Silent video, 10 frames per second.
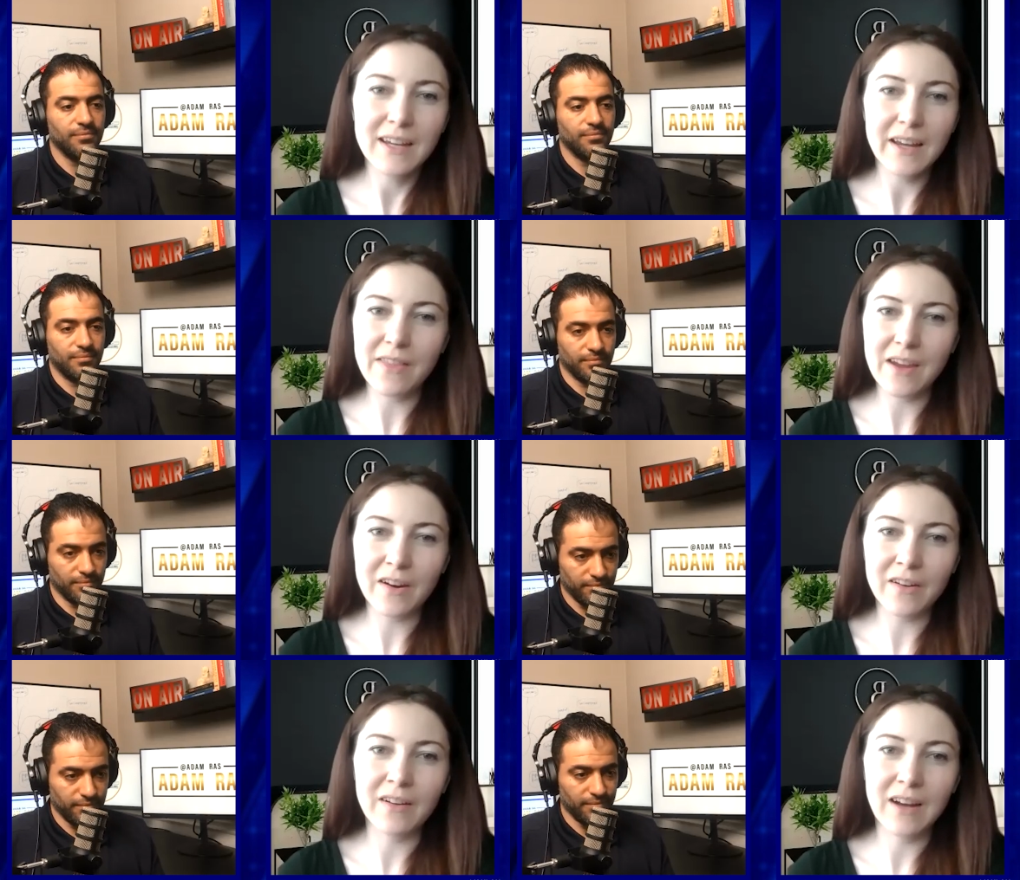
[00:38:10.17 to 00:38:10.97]
Speaker 1: And
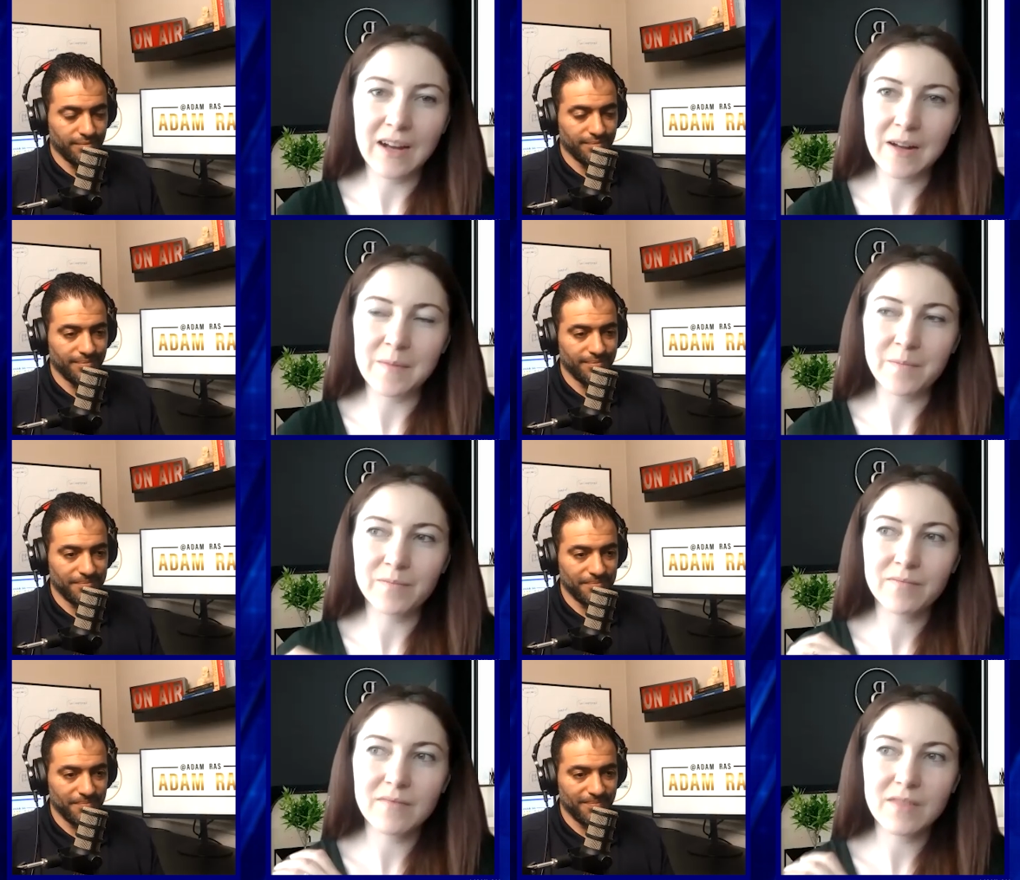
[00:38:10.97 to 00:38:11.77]
there, um,
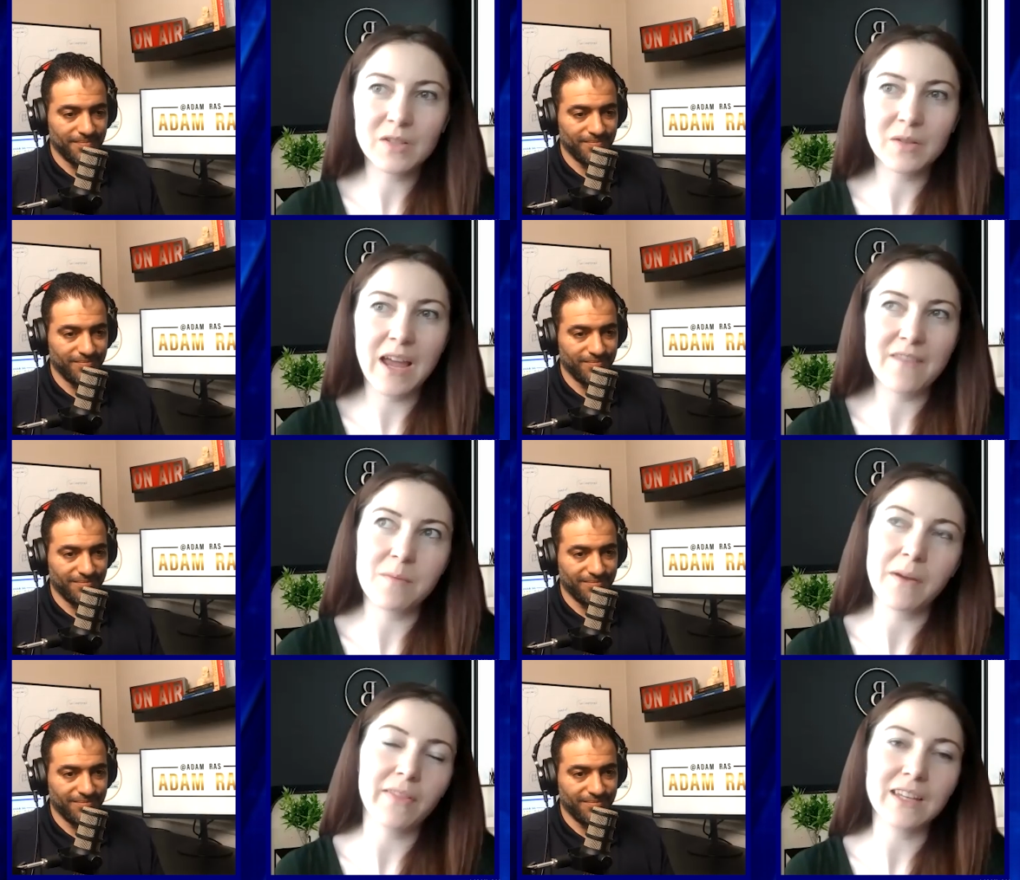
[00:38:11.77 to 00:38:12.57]
so I have a
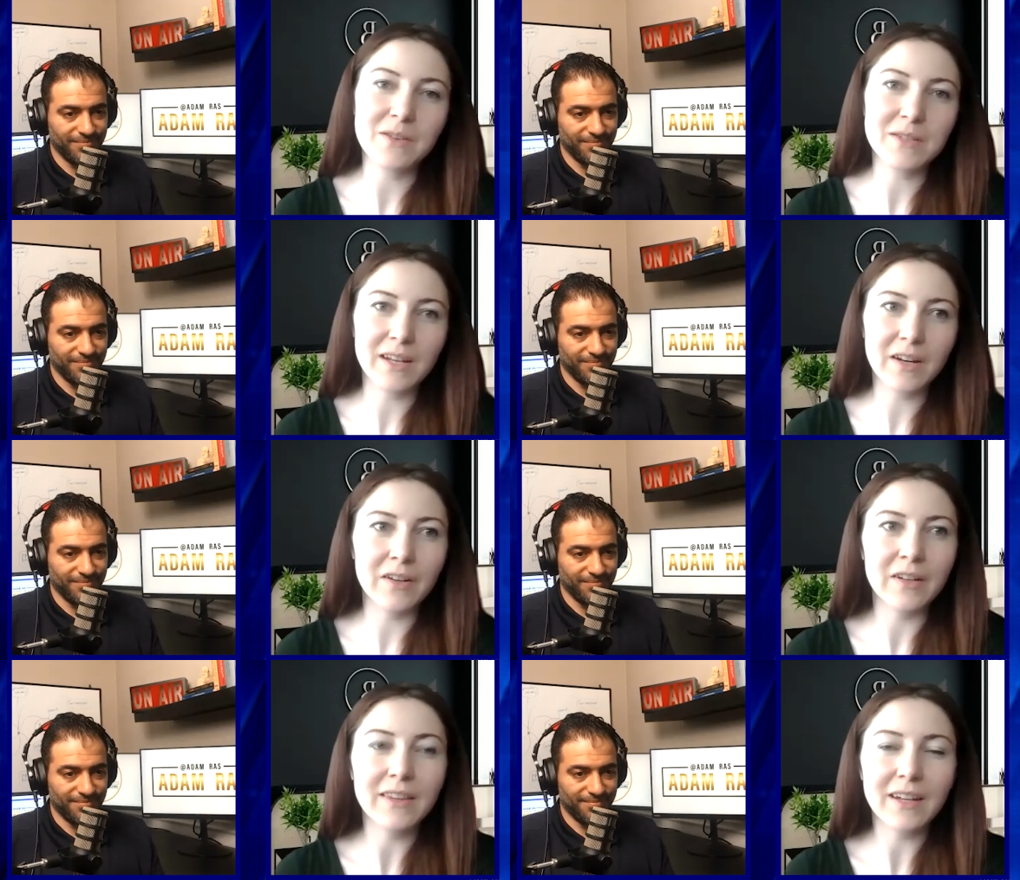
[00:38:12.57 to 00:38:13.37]
monthly
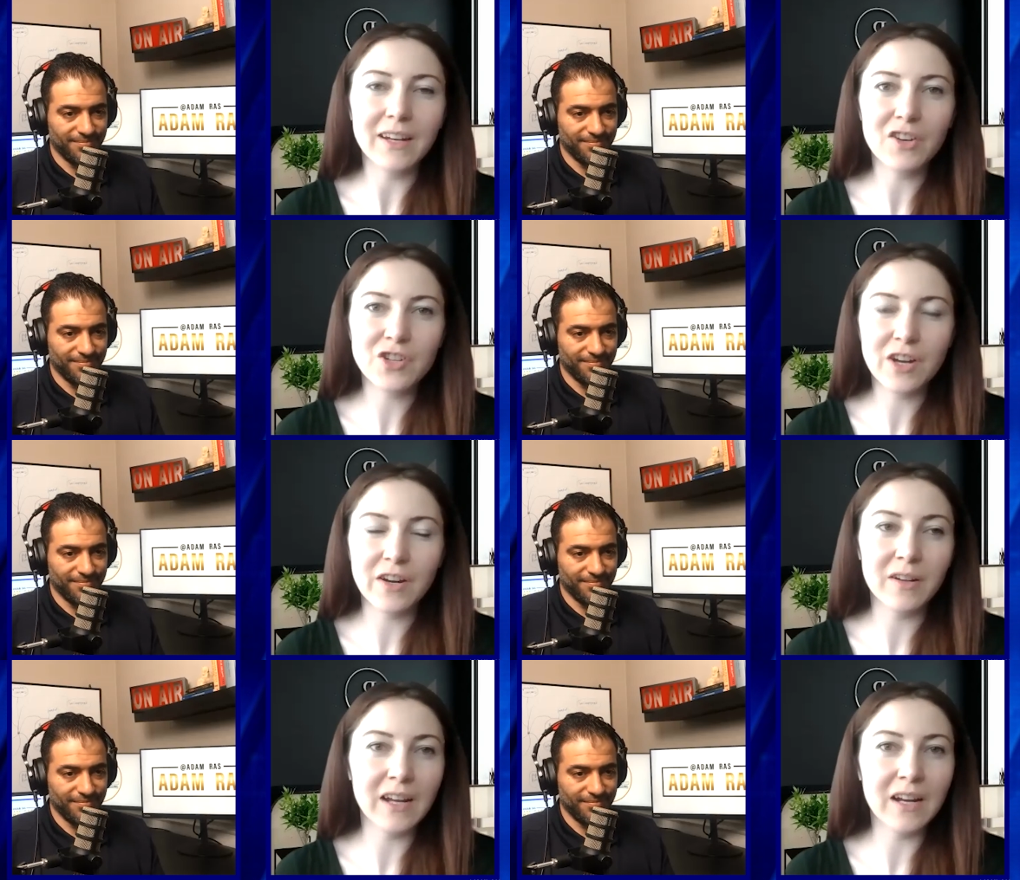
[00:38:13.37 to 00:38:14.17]
newsletter that I
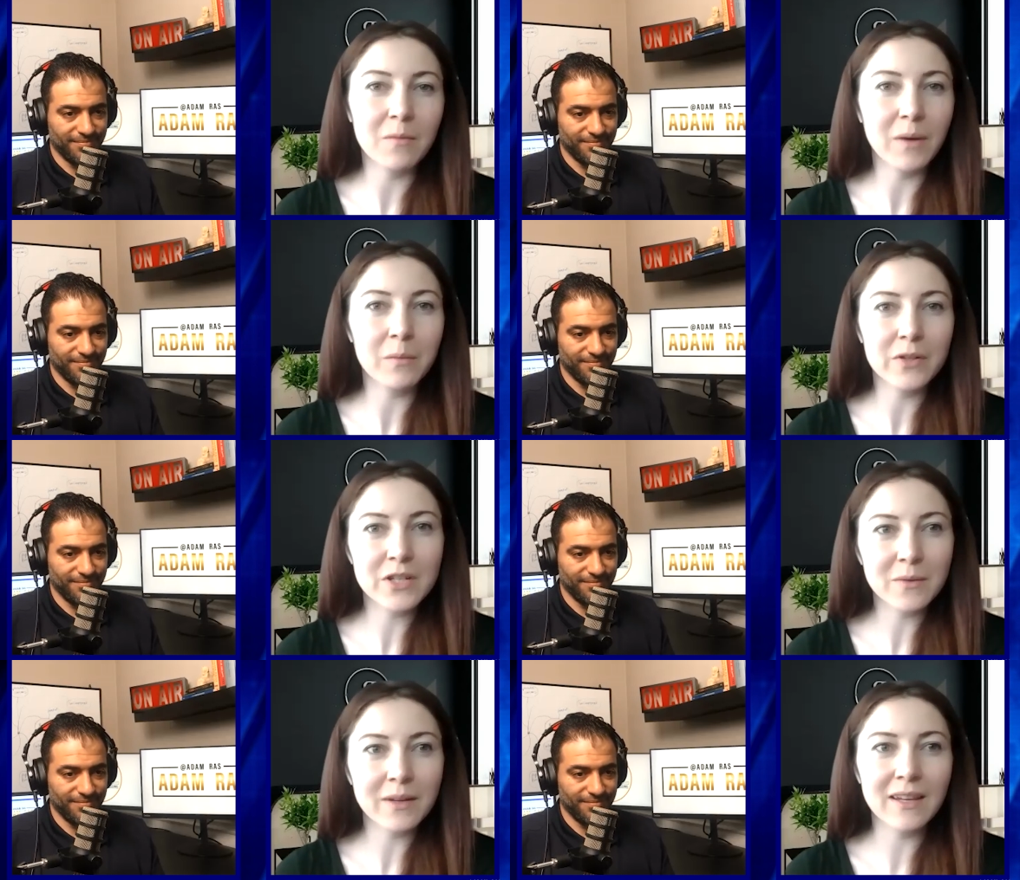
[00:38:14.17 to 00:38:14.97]
share kind of what we're
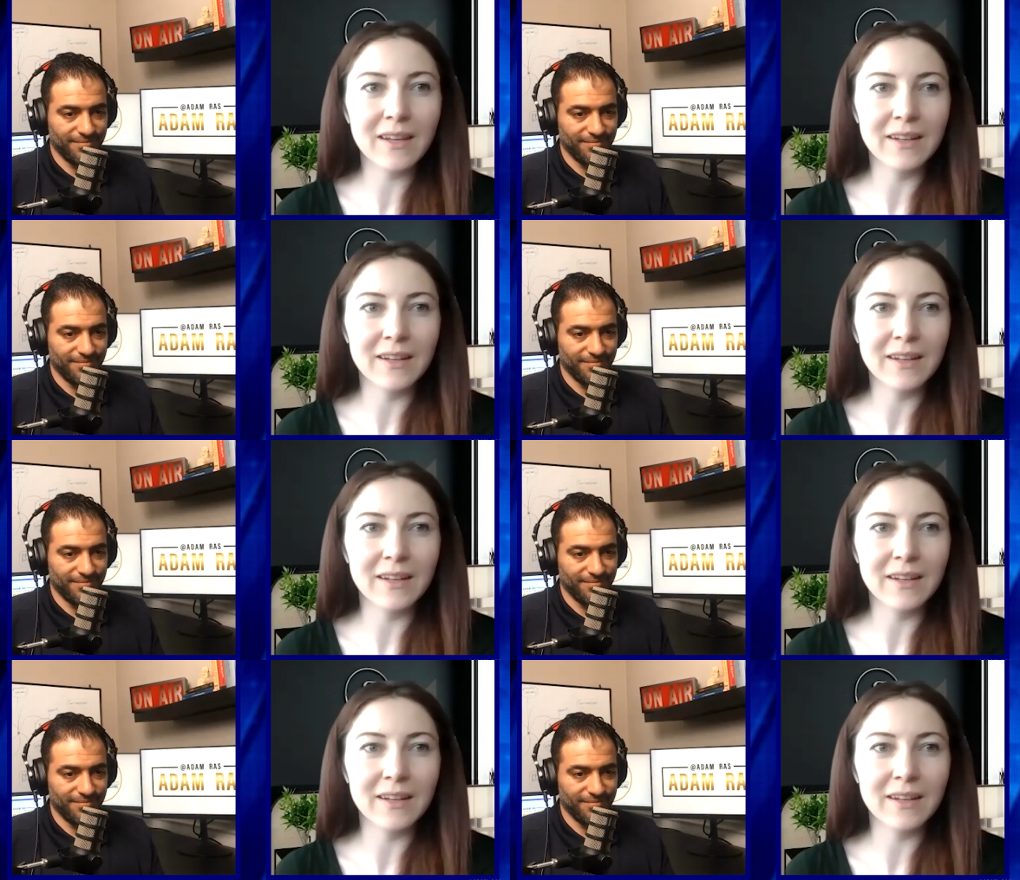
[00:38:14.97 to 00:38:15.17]
doing.